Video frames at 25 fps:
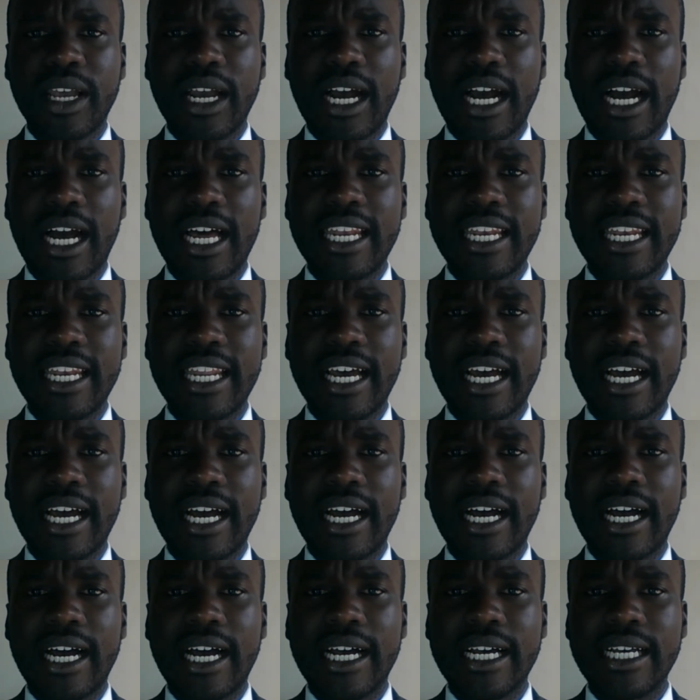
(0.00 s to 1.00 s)
and
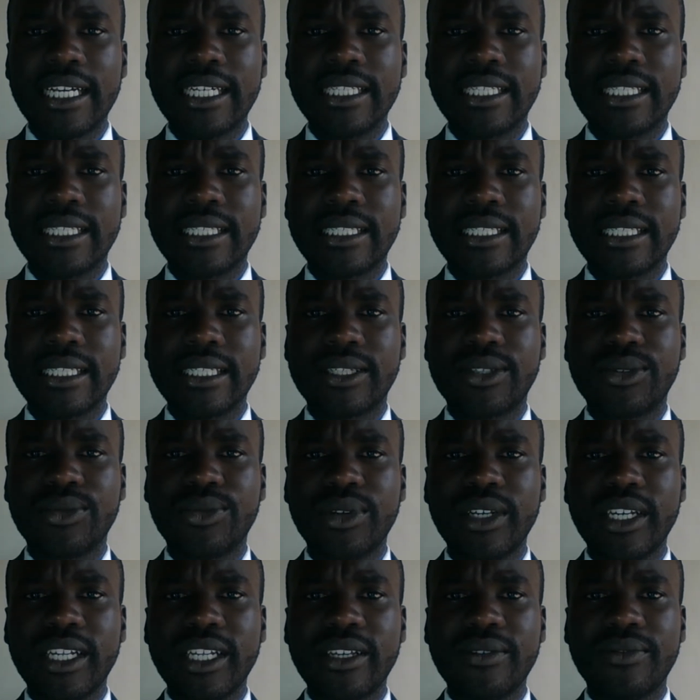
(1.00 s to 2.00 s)
it's
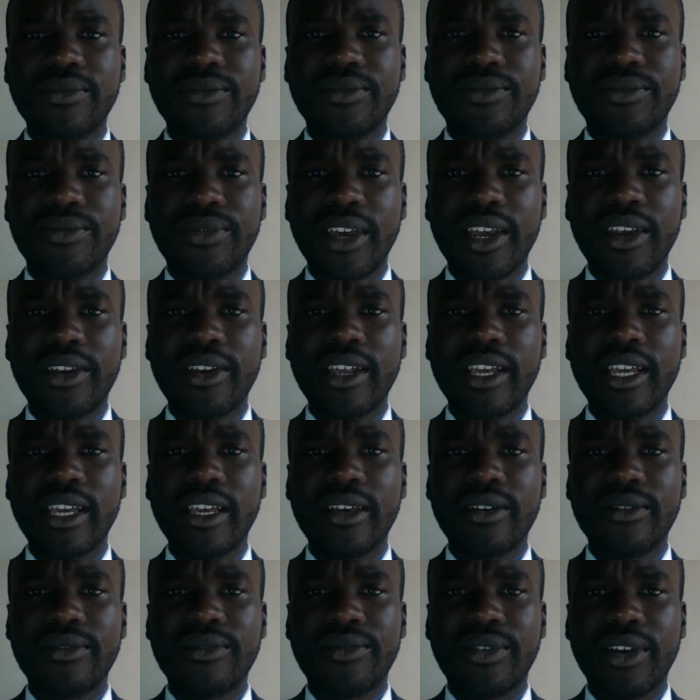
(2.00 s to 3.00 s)
really very,
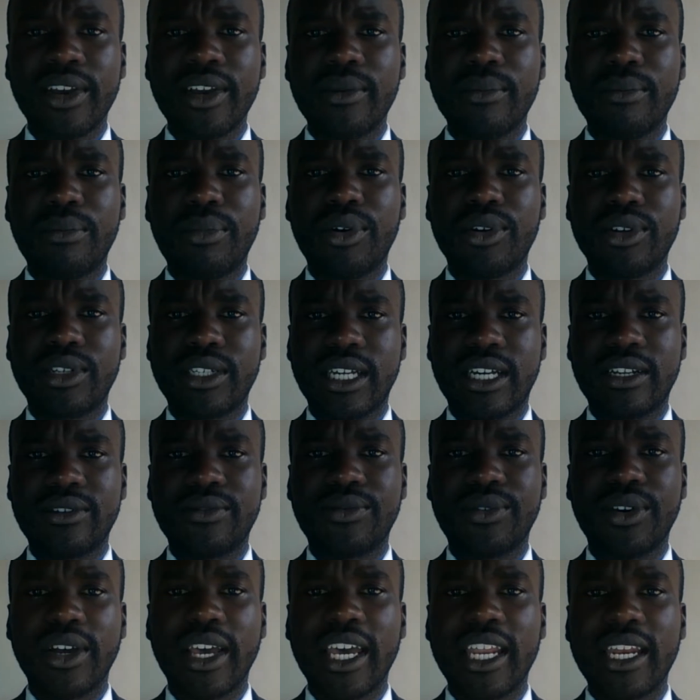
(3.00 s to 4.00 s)
very important
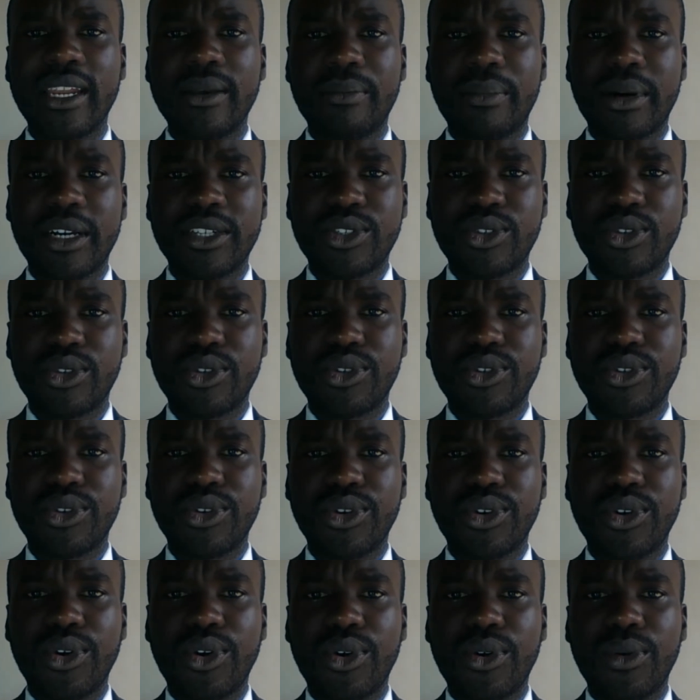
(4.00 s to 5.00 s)
for any person to
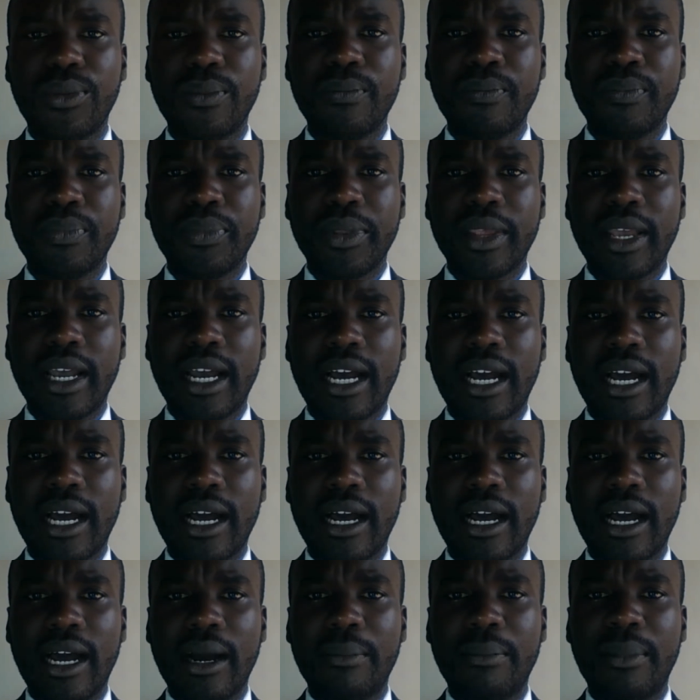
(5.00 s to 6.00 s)
know
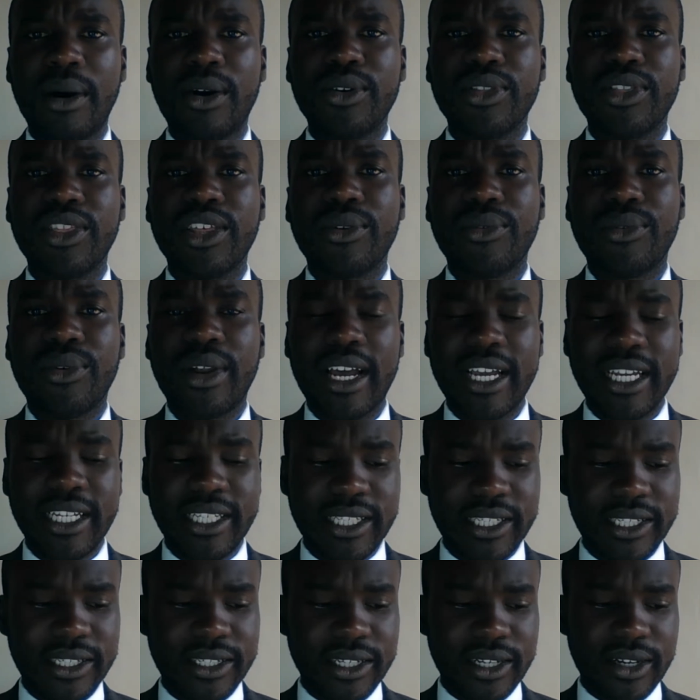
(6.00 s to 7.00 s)
about the
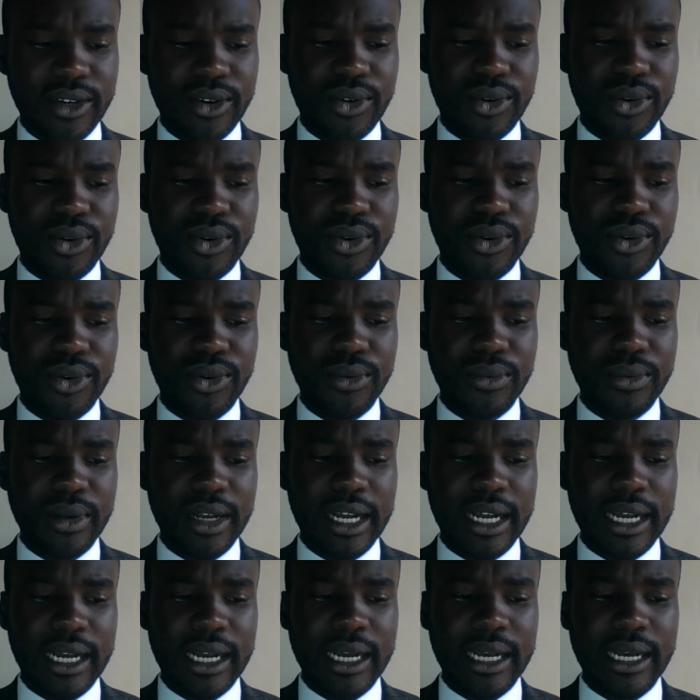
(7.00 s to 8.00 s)
right or
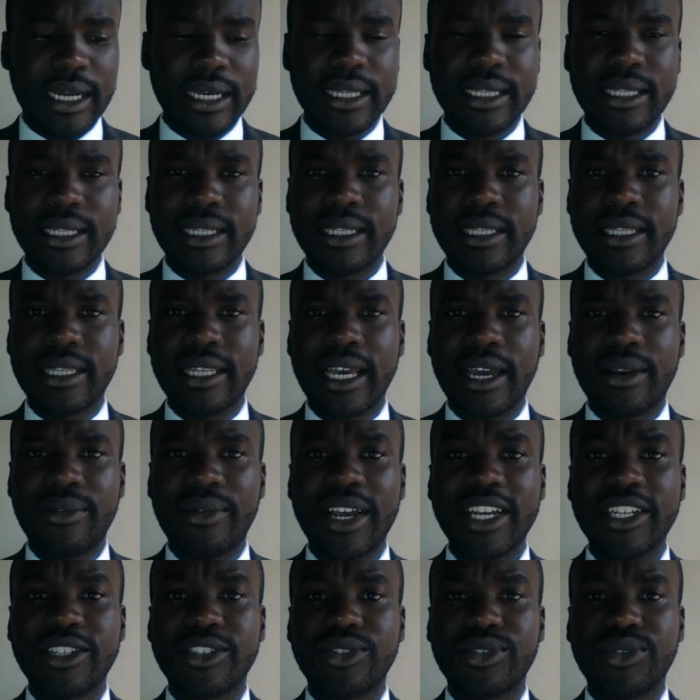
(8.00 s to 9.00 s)
their
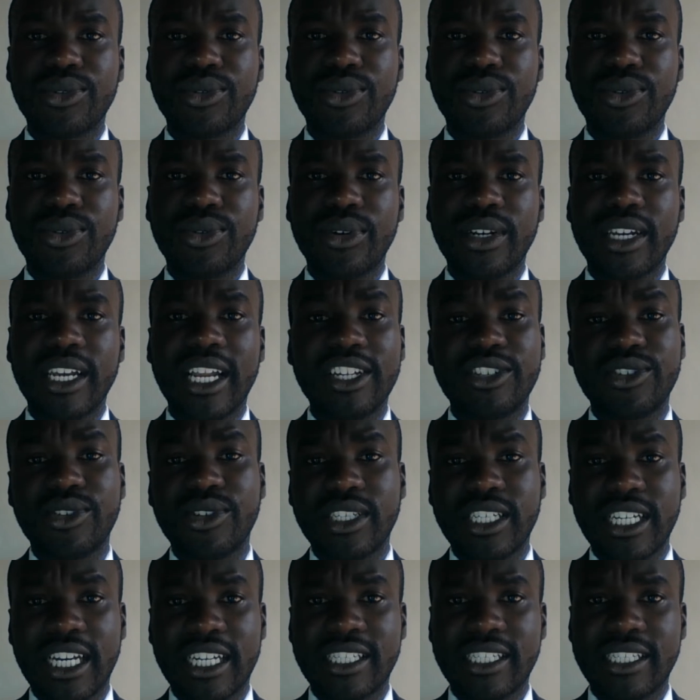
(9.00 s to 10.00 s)
right to natural
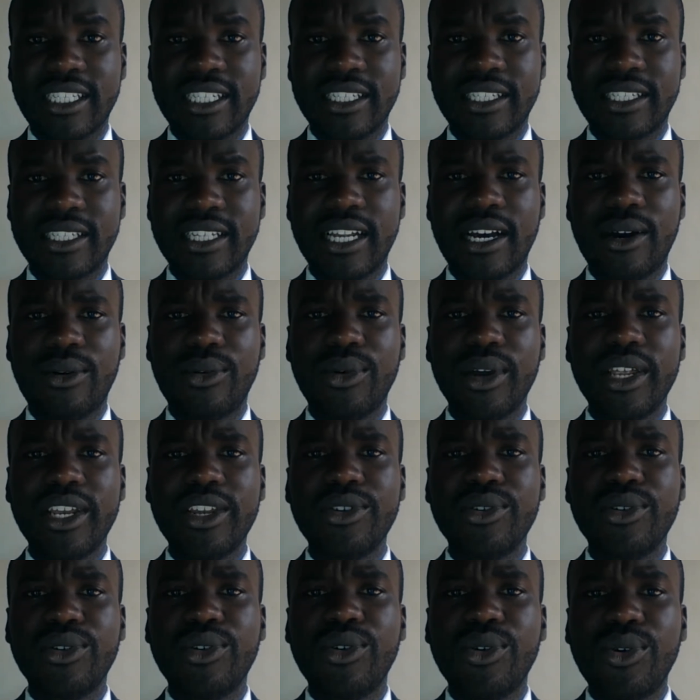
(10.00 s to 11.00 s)
justice. Now, when
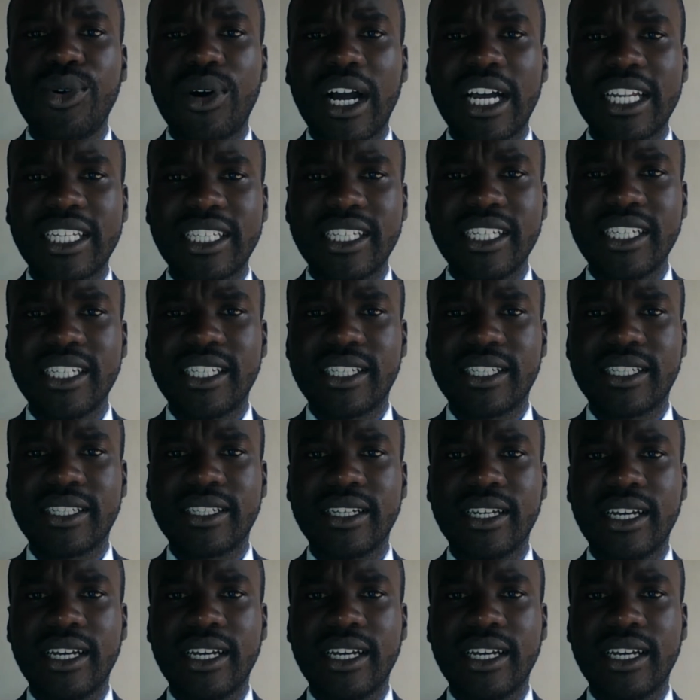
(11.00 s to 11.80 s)
you look at it,